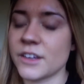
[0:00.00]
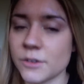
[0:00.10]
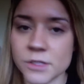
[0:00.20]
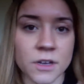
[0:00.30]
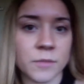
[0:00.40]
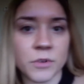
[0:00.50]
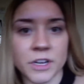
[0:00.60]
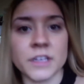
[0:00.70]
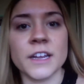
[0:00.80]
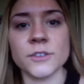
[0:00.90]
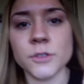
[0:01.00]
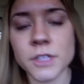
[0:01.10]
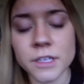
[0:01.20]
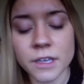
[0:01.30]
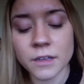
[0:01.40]
and it goes on pretty
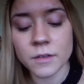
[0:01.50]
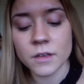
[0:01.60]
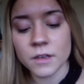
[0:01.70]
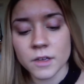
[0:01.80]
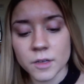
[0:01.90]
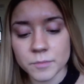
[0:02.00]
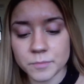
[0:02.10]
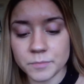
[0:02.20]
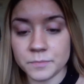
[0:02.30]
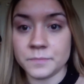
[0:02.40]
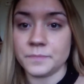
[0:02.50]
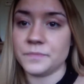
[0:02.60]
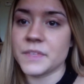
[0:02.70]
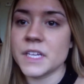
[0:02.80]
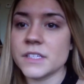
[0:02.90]
natural looking.
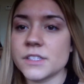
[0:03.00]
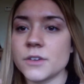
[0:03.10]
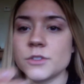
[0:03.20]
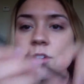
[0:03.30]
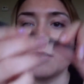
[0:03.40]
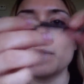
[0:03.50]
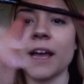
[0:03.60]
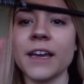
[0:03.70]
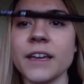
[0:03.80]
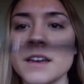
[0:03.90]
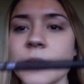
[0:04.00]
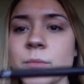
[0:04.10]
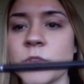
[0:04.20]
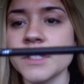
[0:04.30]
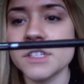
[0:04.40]
So to apply it,
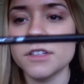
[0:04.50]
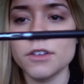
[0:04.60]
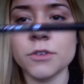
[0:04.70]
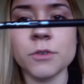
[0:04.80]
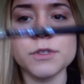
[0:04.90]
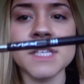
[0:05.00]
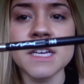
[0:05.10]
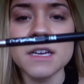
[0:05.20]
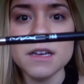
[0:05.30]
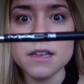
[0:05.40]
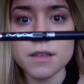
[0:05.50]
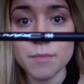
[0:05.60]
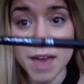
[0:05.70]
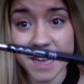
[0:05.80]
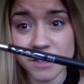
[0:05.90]
I'm going to use
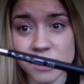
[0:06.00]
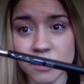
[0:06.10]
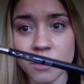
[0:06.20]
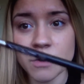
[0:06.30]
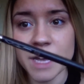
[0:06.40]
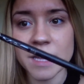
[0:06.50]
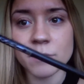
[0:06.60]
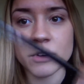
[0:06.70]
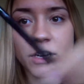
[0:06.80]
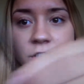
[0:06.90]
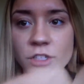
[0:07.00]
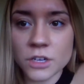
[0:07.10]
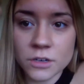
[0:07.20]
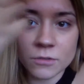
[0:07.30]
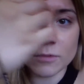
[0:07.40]
the MAC 208 brush,